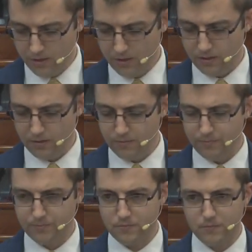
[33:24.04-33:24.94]
Uh,
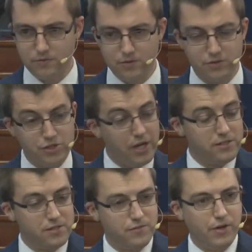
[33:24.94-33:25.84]
to
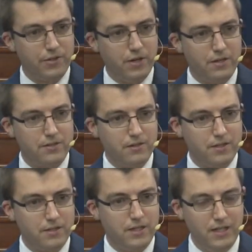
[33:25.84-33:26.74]
chase his father out of
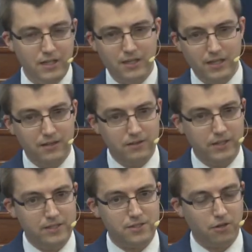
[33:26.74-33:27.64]
town. He, he
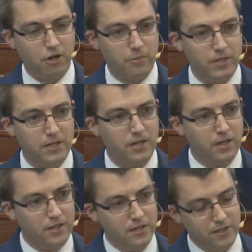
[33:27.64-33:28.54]
leads an army,
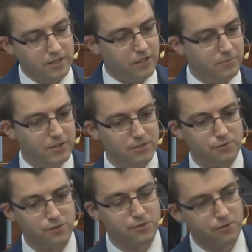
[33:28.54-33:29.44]
and they come into
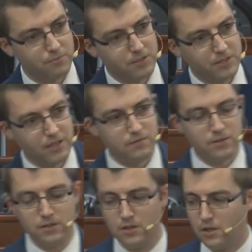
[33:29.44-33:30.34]
Jerusalem, and
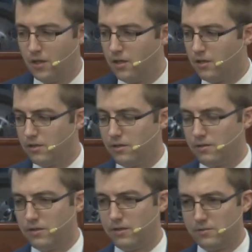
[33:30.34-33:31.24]
David
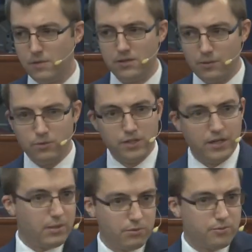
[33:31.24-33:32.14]
uh, as men, they were
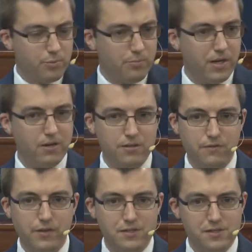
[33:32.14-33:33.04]
not able to prepare
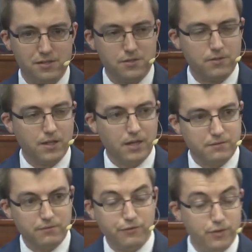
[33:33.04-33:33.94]
defenses, so they have
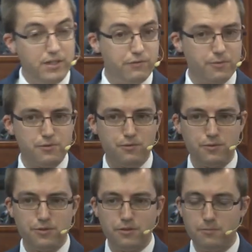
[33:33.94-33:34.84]
to flee from
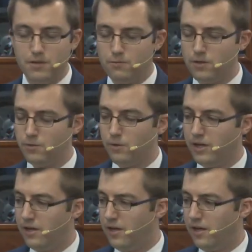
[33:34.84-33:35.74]
Jerusalem and run
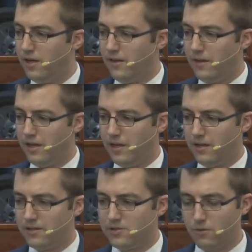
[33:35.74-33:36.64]
away
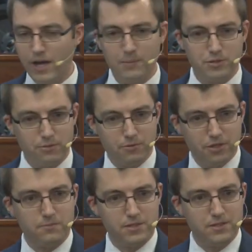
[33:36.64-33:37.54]
and so Absalom
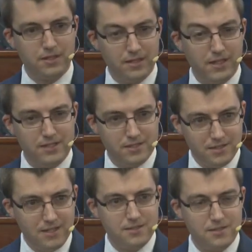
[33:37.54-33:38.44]
comes in and he
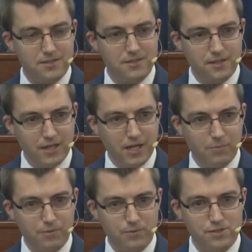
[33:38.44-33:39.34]
seizes the
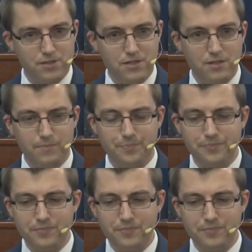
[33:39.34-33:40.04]
capital city